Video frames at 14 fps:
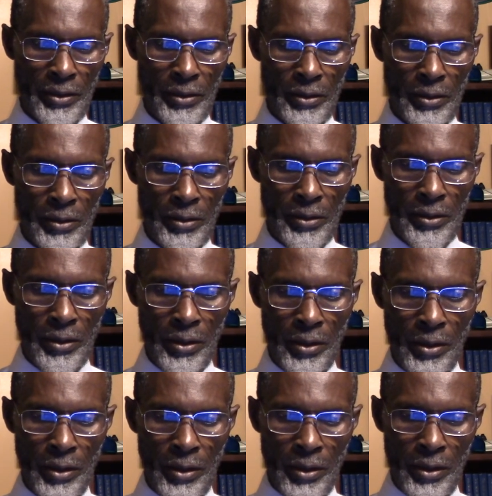
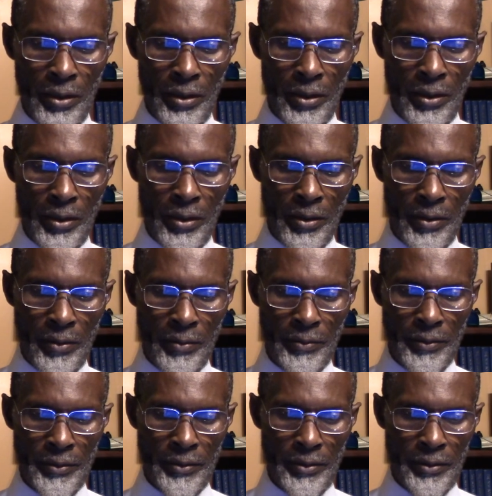
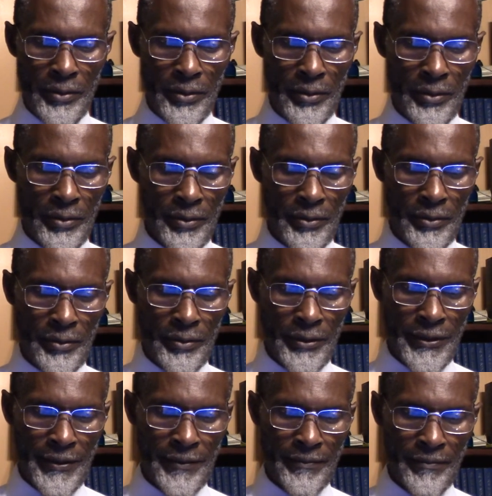
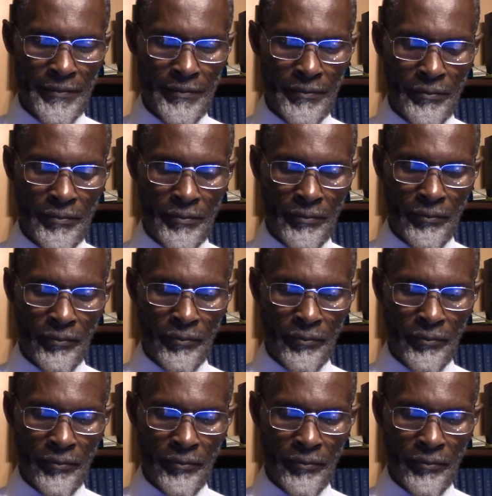Nothing is said.